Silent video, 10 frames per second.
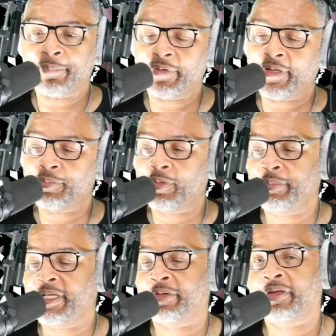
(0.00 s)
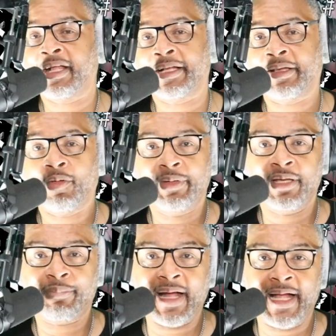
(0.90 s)
chop it up with me on the
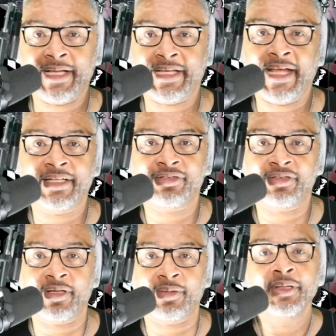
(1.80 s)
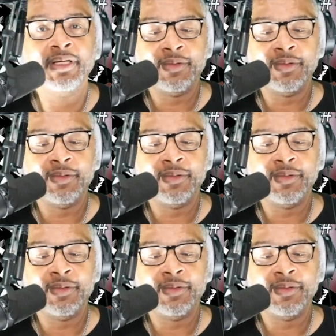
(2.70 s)
Lockoutmen podcast show.